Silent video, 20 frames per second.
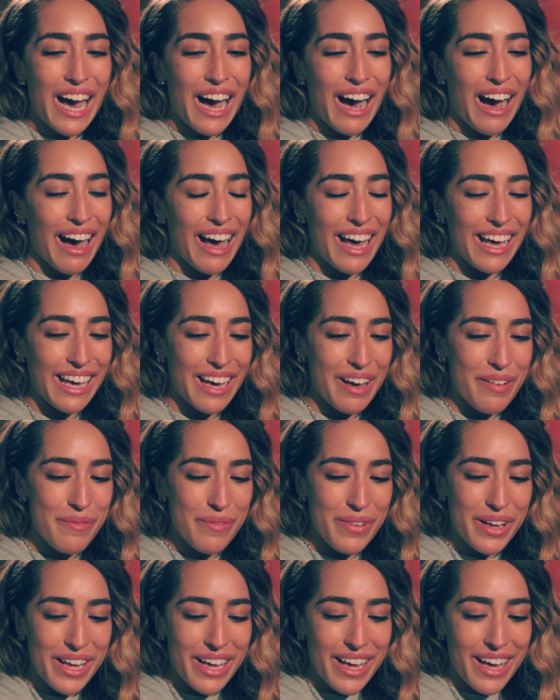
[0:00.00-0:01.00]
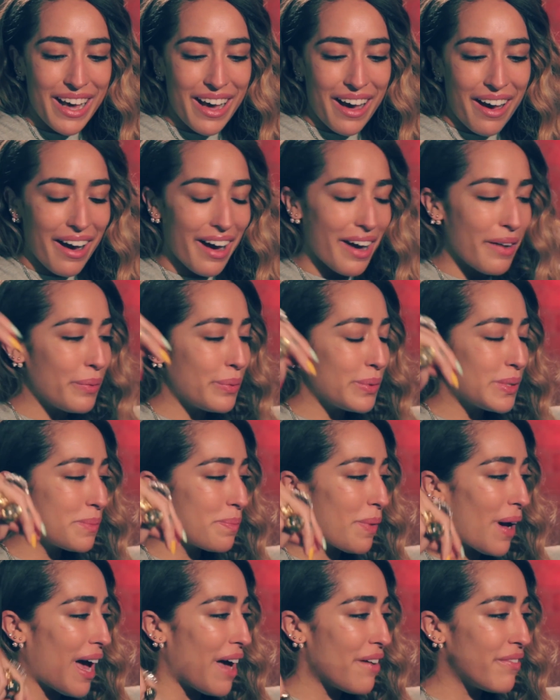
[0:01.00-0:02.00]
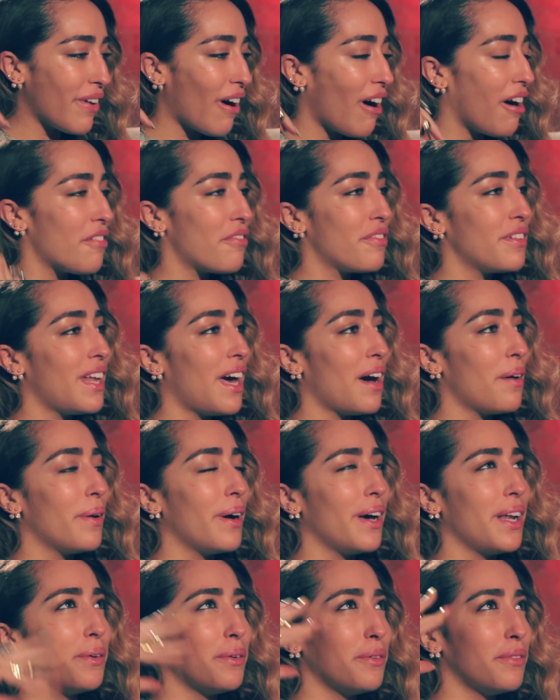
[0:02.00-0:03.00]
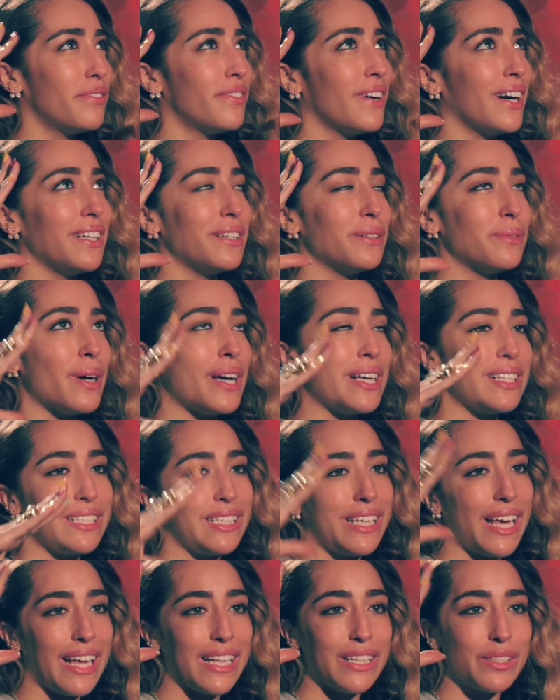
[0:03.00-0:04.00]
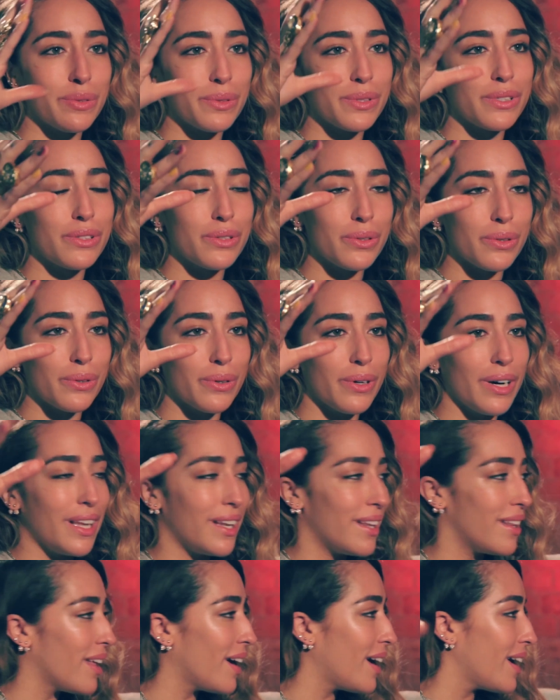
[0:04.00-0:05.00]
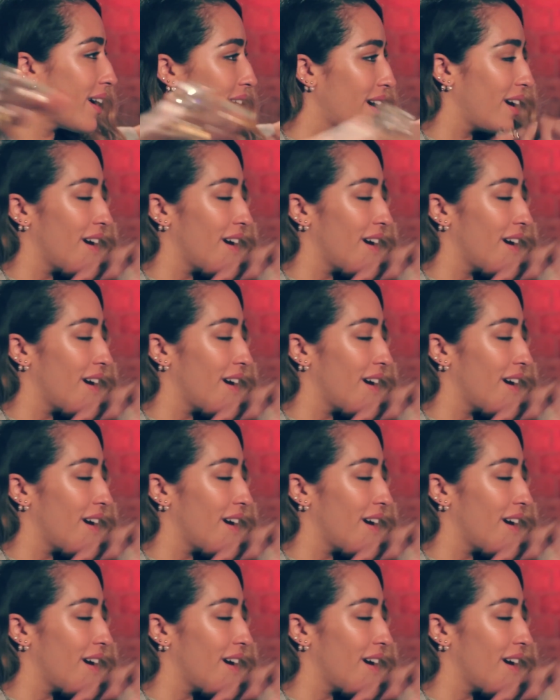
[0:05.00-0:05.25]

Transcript: I I have half an hour and I will find a way to get into a store and like